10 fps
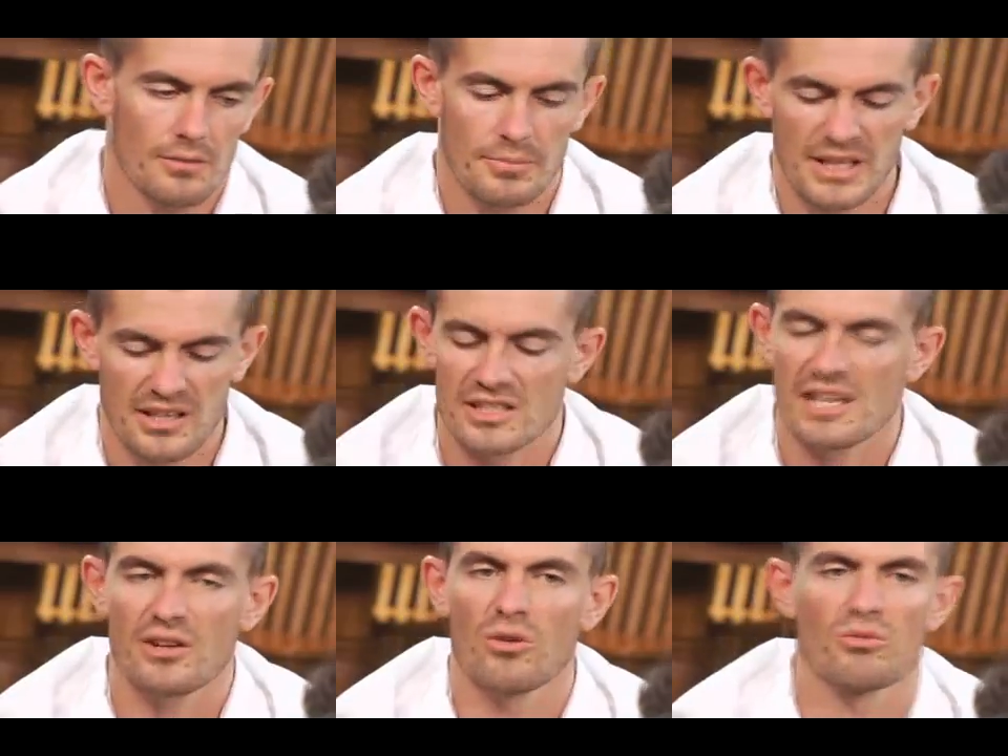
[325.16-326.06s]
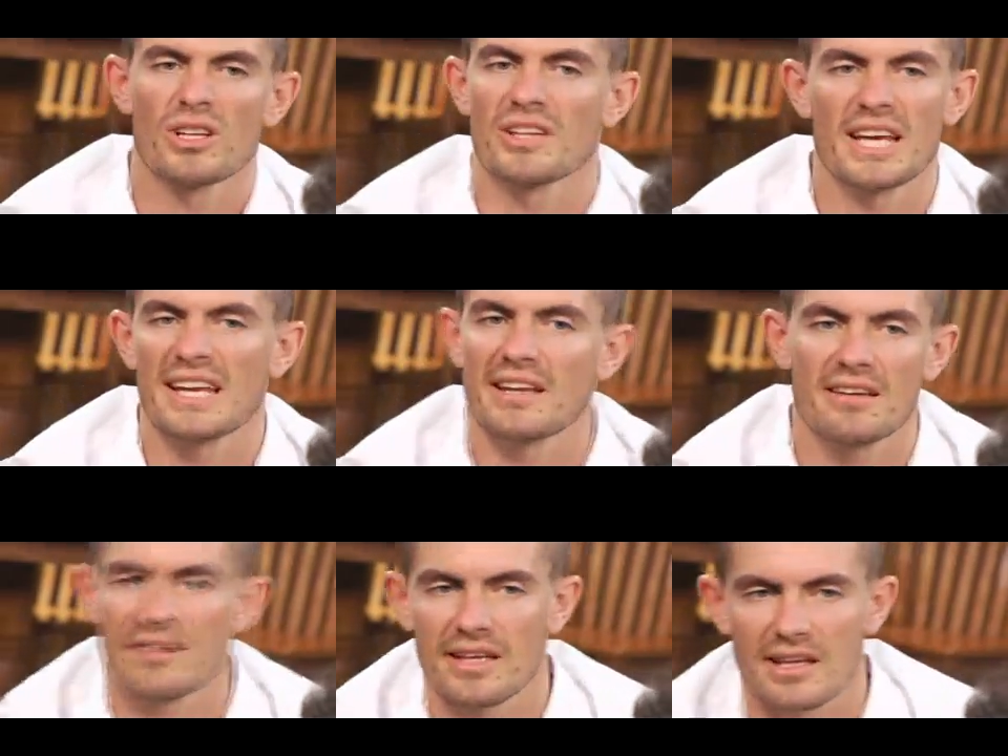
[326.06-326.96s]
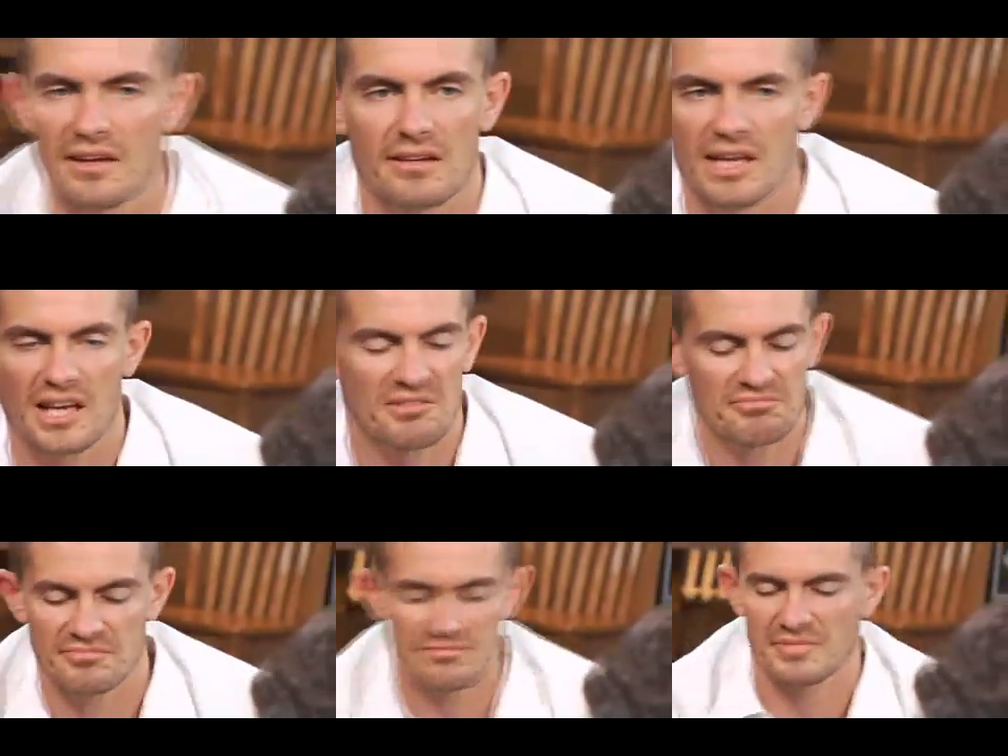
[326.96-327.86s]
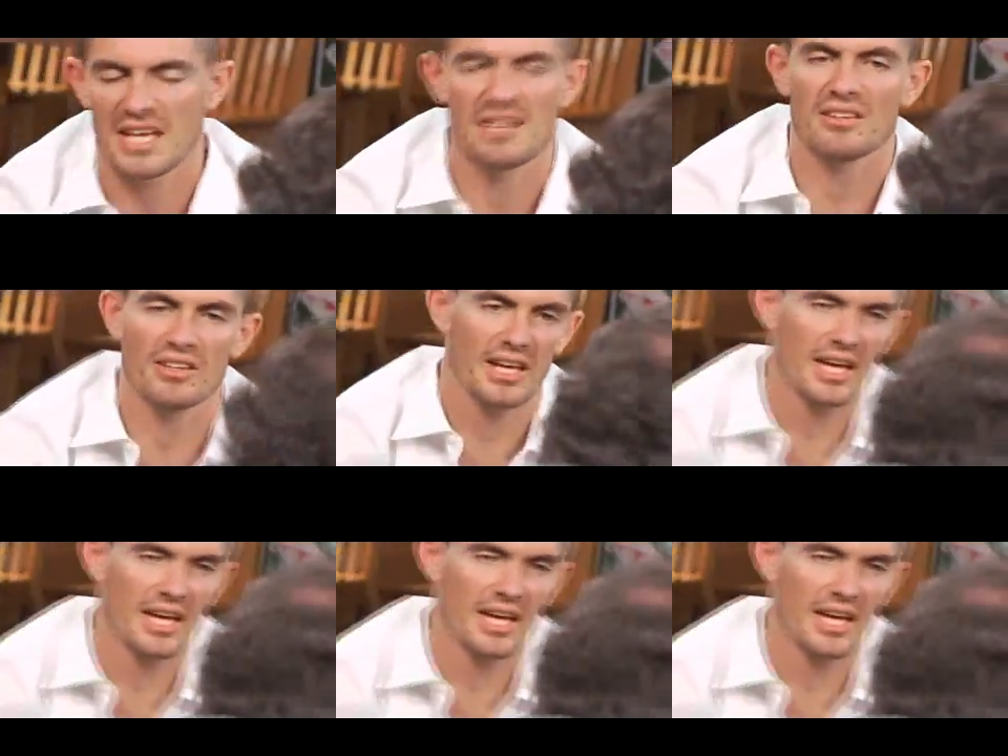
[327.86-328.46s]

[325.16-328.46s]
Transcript: because I don't really get anything, any good